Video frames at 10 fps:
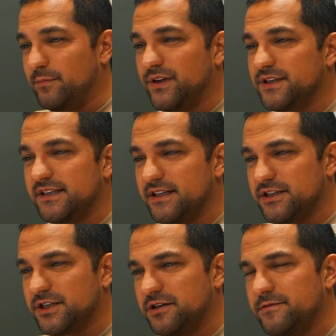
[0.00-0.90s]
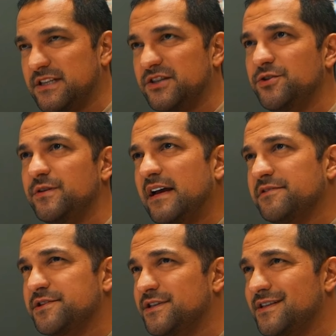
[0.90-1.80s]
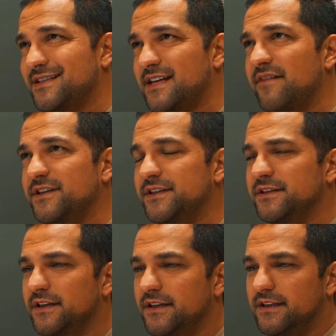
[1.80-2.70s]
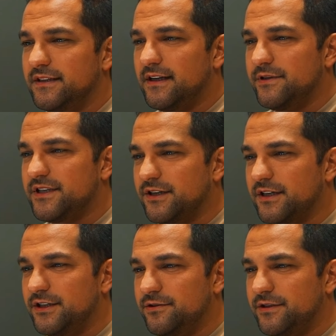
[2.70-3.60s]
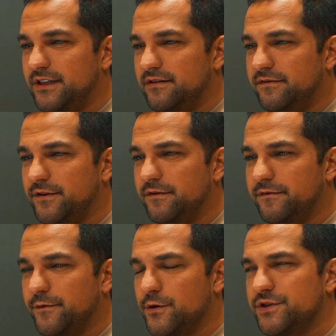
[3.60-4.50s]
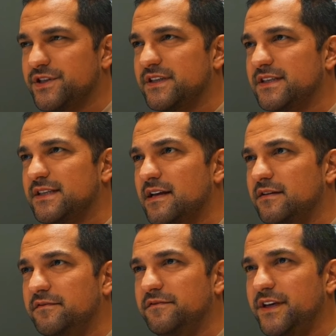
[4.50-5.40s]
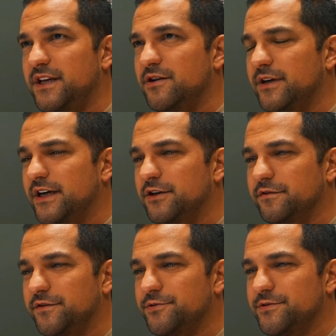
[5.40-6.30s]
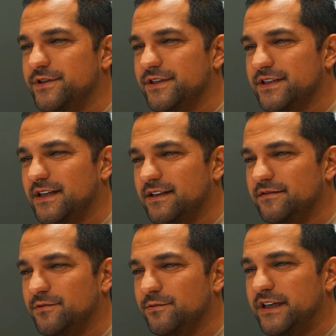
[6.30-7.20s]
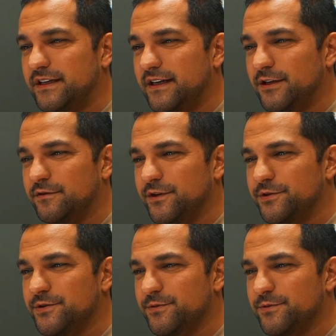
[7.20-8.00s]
plus years ago, it was in 2007 that we started doing the first set of video interviews instead of written interviews